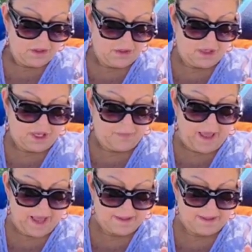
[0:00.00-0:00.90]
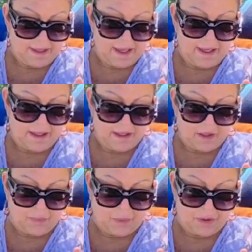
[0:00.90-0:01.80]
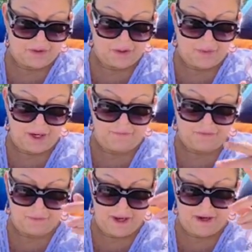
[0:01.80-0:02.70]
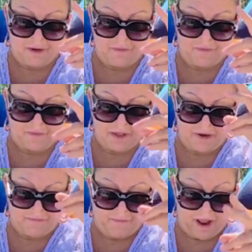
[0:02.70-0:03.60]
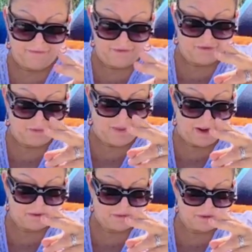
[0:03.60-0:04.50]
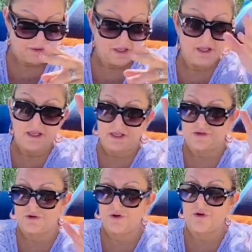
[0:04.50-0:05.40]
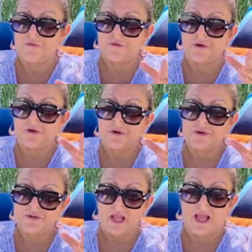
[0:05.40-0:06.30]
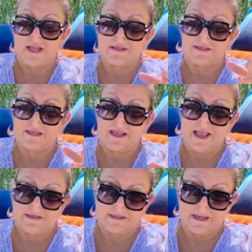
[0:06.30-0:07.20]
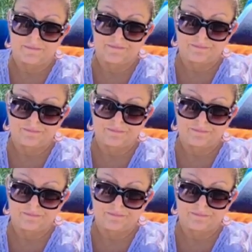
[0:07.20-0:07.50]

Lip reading: So the capacity that supports the weight of 350 to 500 pounds is your oversized casket.